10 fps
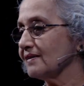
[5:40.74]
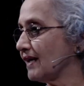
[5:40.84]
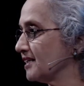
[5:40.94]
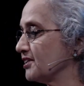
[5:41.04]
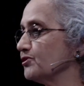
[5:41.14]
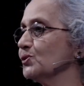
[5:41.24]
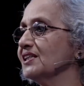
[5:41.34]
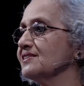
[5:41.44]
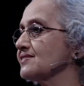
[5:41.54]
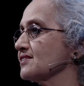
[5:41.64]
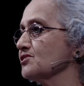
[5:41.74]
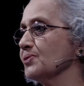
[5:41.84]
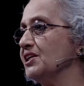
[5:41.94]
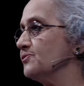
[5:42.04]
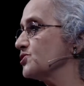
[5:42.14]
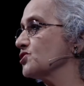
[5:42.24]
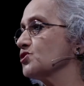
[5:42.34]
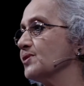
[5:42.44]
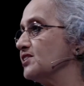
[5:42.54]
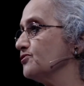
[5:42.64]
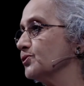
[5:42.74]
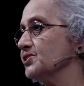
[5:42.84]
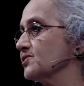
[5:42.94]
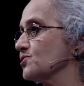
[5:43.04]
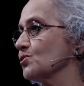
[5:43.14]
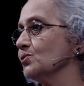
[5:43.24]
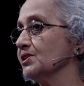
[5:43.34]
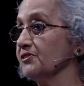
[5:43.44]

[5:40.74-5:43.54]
I'll give you an incident when he was just 24 years old.